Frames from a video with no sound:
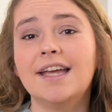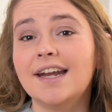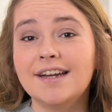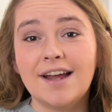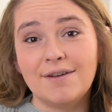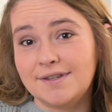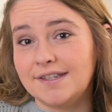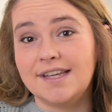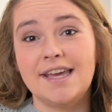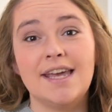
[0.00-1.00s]
get enough
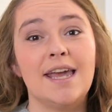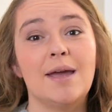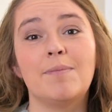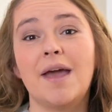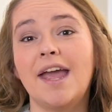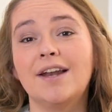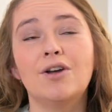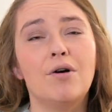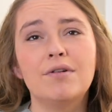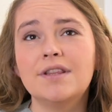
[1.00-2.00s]
sleep and
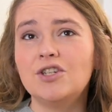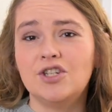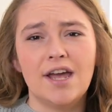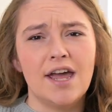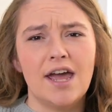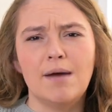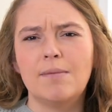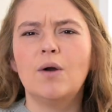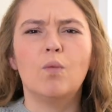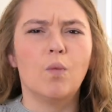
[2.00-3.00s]
go to the
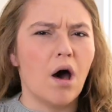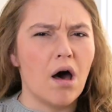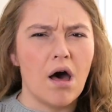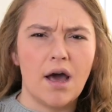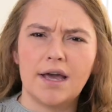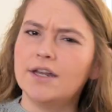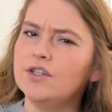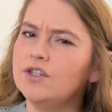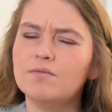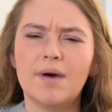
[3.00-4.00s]
gym and walk
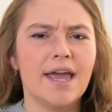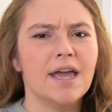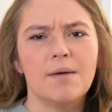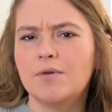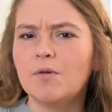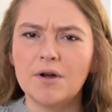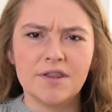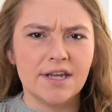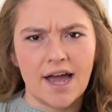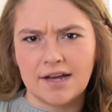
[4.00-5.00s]
and do my
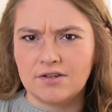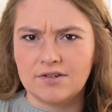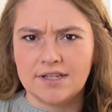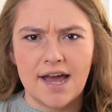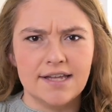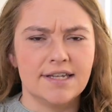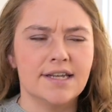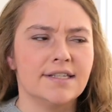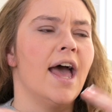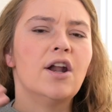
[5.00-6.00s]
hypnobirthing
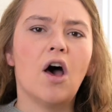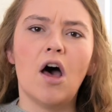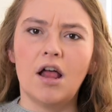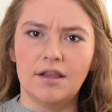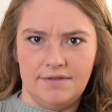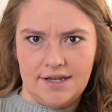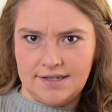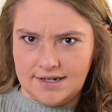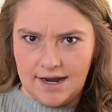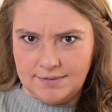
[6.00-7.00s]
exercises and all of
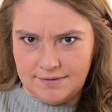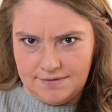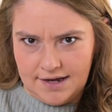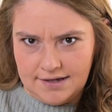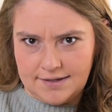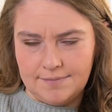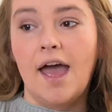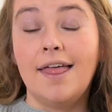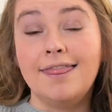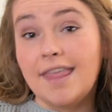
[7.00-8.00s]
these types of things.
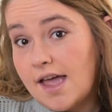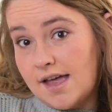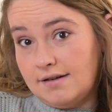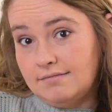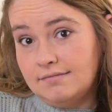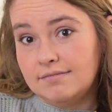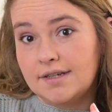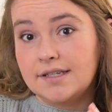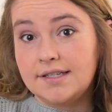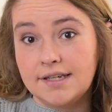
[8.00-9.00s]
And then
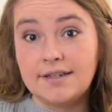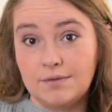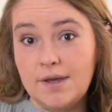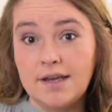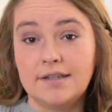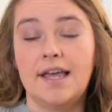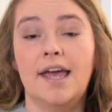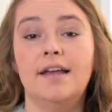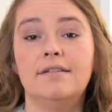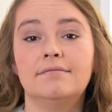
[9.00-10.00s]
6 weeks hit